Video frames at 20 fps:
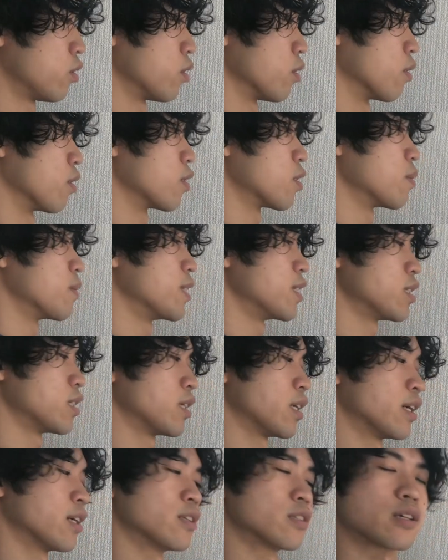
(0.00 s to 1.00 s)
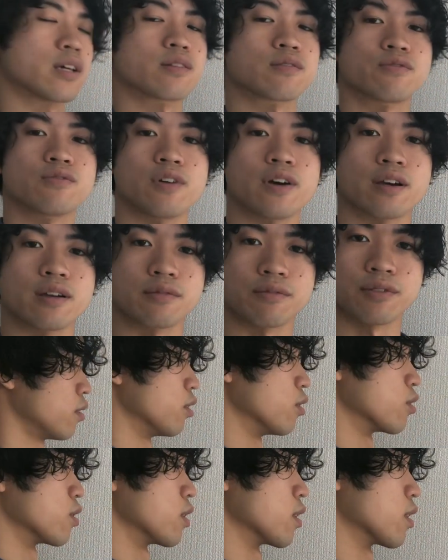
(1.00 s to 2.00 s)
So this meeting ends at 5.
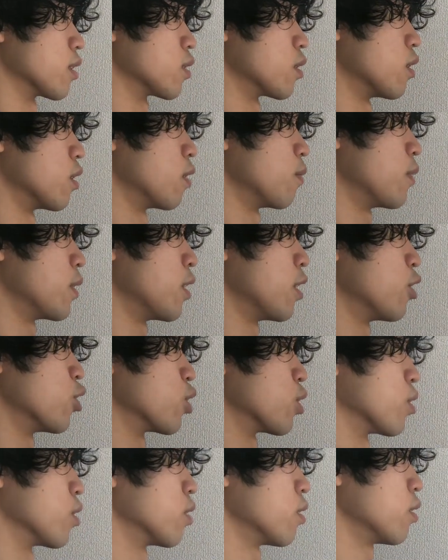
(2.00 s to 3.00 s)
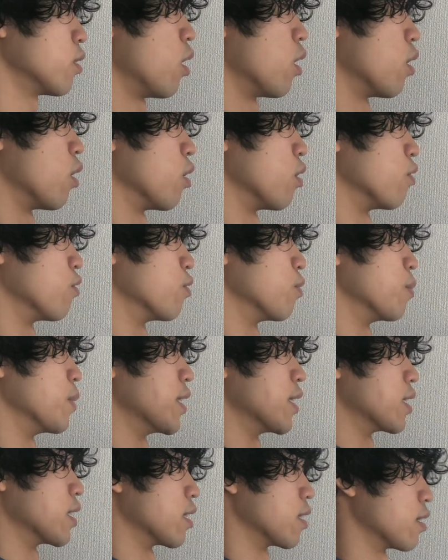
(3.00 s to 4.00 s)
You see the termination of
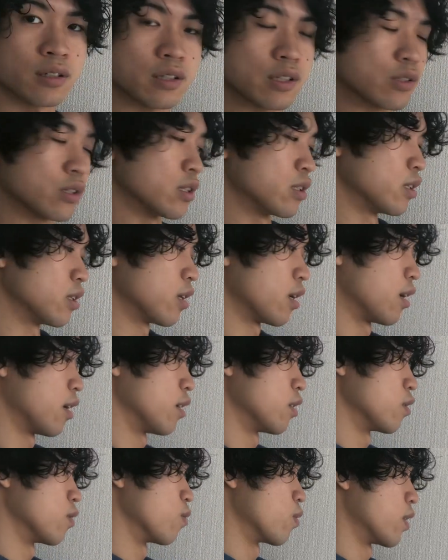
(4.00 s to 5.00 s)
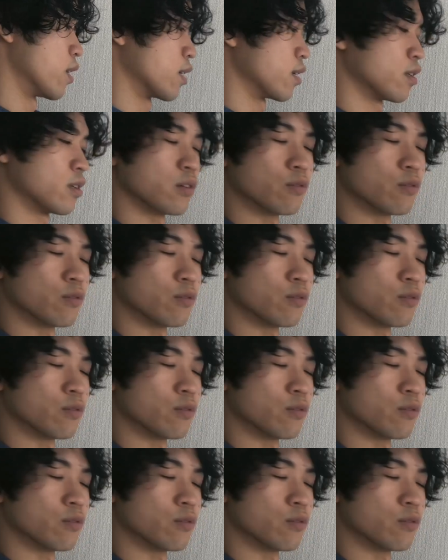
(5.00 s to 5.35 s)
meeting. This indicates what?